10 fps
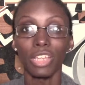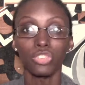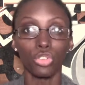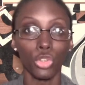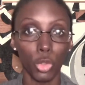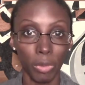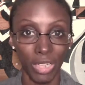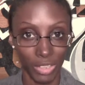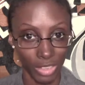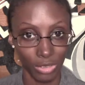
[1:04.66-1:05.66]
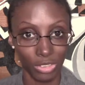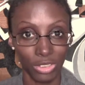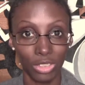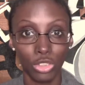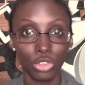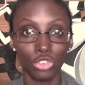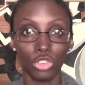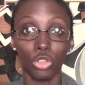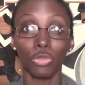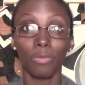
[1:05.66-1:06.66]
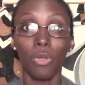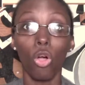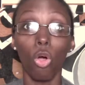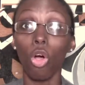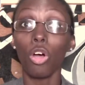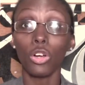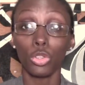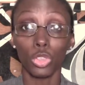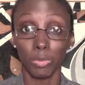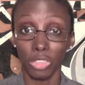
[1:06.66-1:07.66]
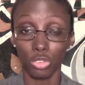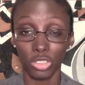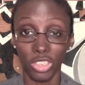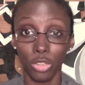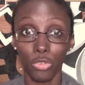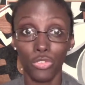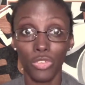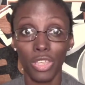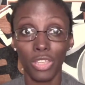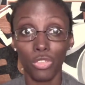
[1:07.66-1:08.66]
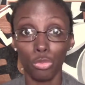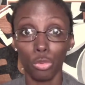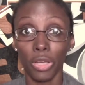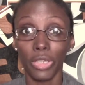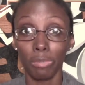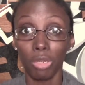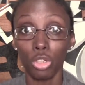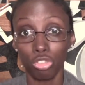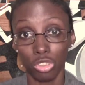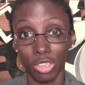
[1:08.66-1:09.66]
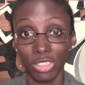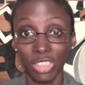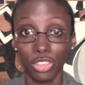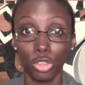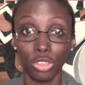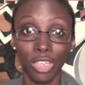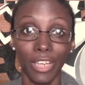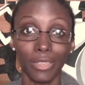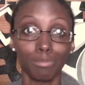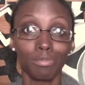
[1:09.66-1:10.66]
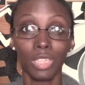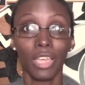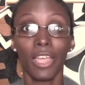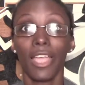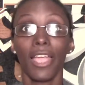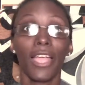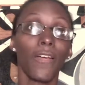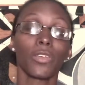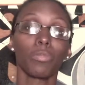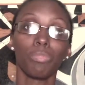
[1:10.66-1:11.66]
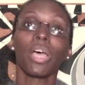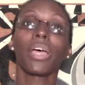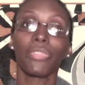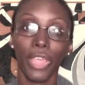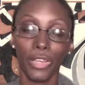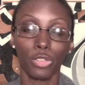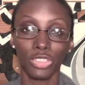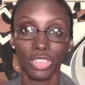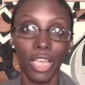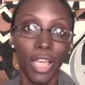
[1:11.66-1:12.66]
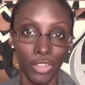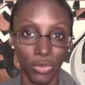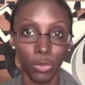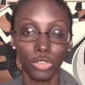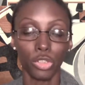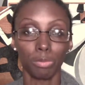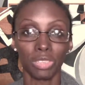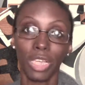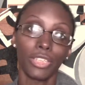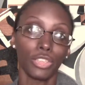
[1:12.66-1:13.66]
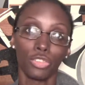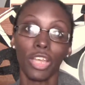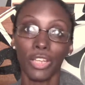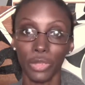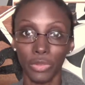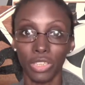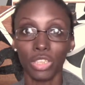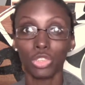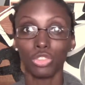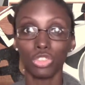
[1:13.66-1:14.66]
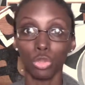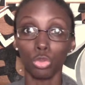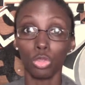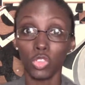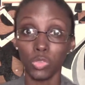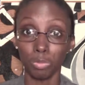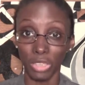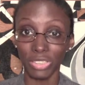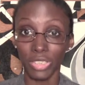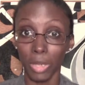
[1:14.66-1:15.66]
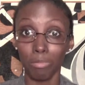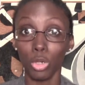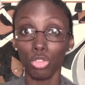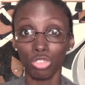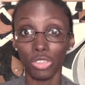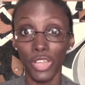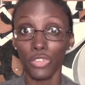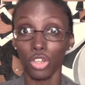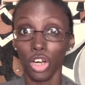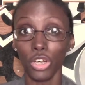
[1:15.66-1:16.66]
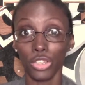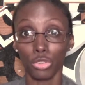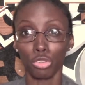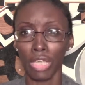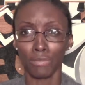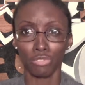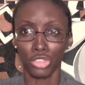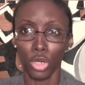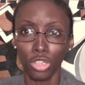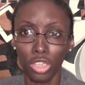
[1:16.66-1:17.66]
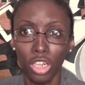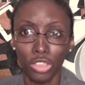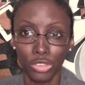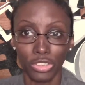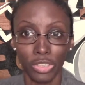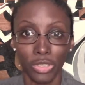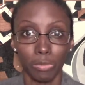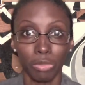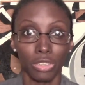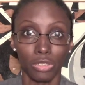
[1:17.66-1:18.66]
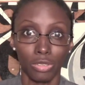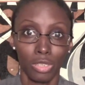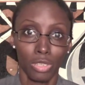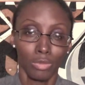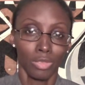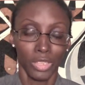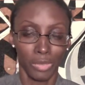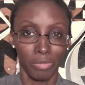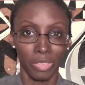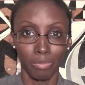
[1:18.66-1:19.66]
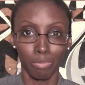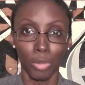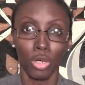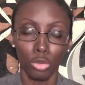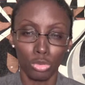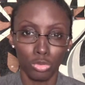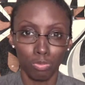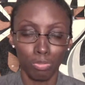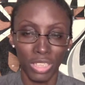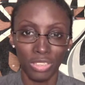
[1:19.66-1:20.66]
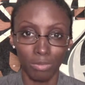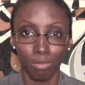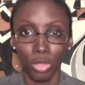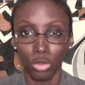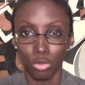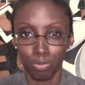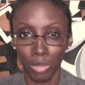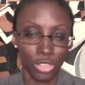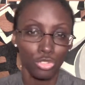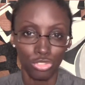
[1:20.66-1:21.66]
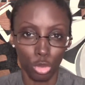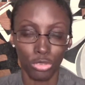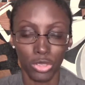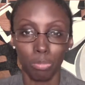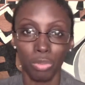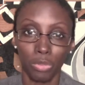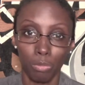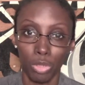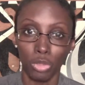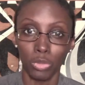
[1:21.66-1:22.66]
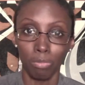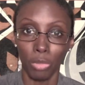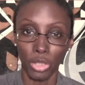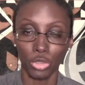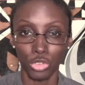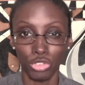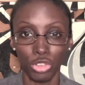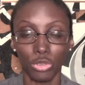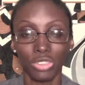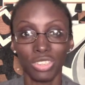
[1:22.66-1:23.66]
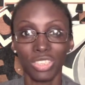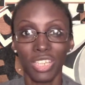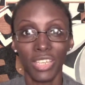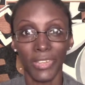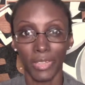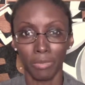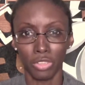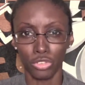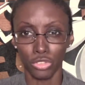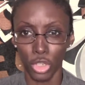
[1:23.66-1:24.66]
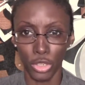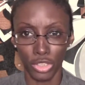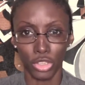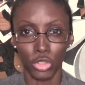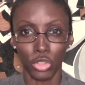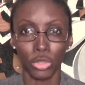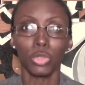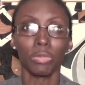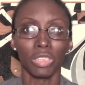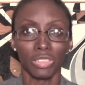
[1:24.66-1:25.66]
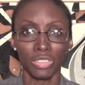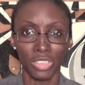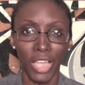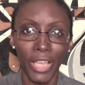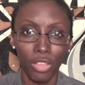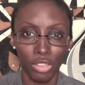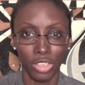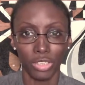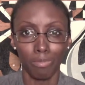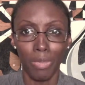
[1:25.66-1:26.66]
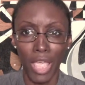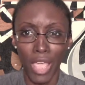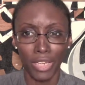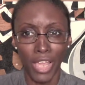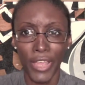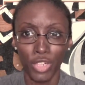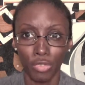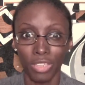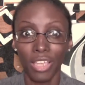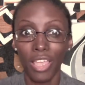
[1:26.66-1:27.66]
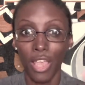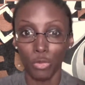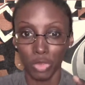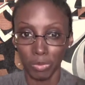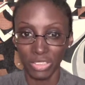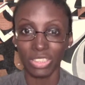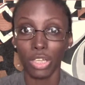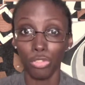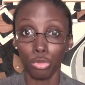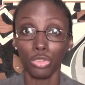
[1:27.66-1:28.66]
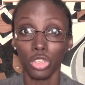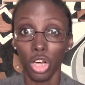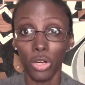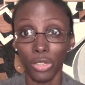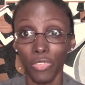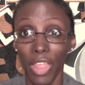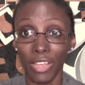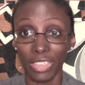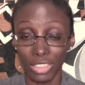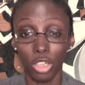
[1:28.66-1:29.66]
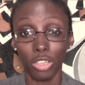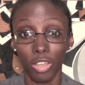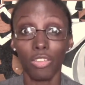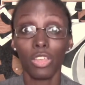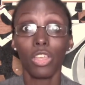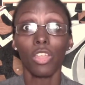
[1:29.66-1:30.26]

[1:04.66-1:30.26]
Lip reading: that's nobody else. So, or you can express yourself through an emotion. Let's say you're like having a bad day, you're sad, when you're upset, and you're angry. So you can express that emotion in your art. You can have dark colors and it can be bold paint strokes, bold marker strokes, and be dark and gloomy and sad looking and mad and angry, and you can express that through your art. And I can say, okay,